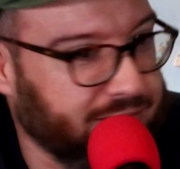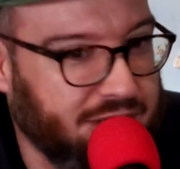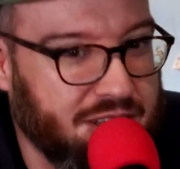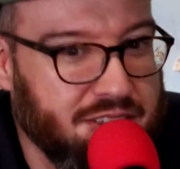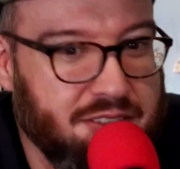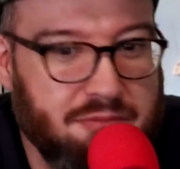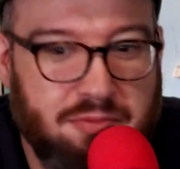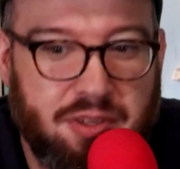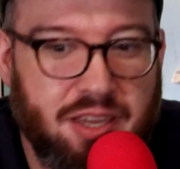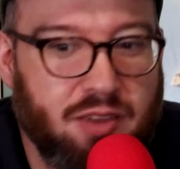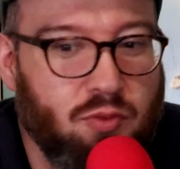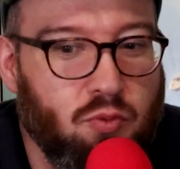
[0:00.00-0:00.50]
Because
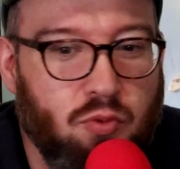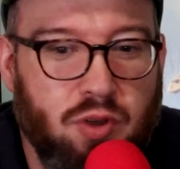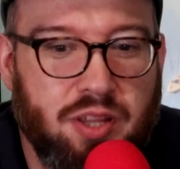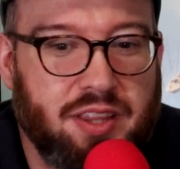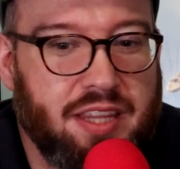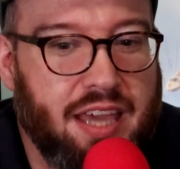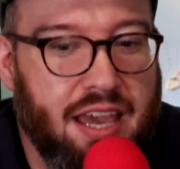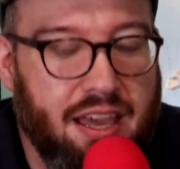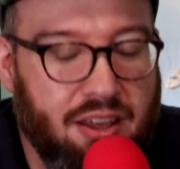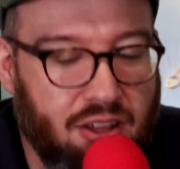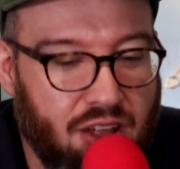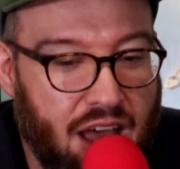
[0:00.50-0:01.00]
I'm like, what
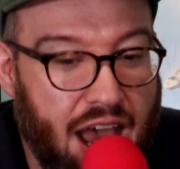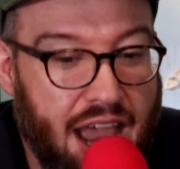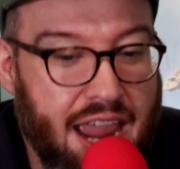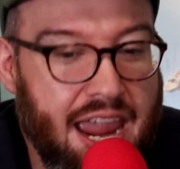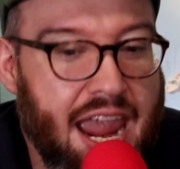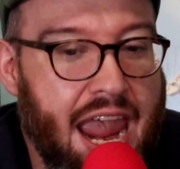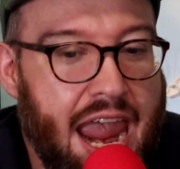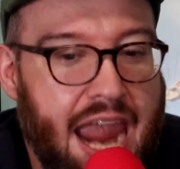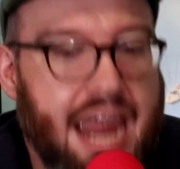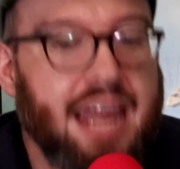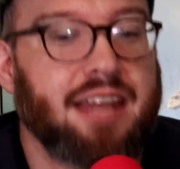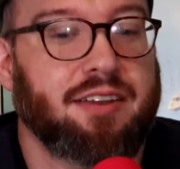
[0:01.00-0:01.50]
the hell? I
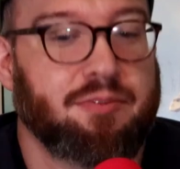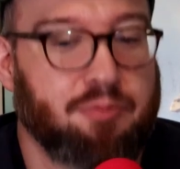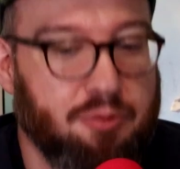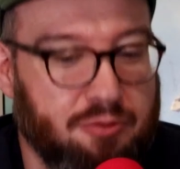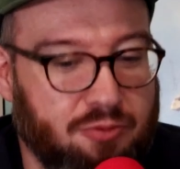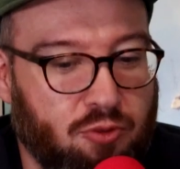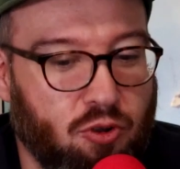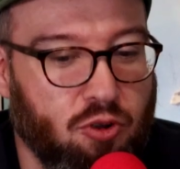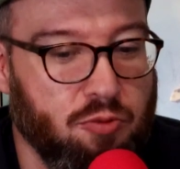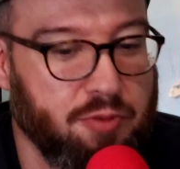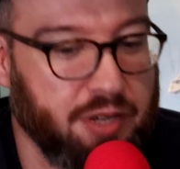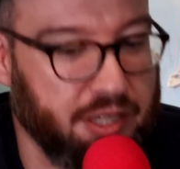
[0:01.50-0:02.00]
hate
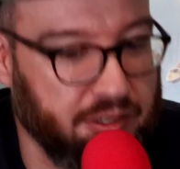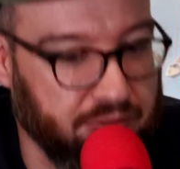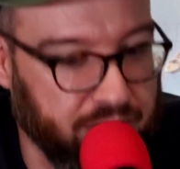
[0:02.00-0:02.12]
performing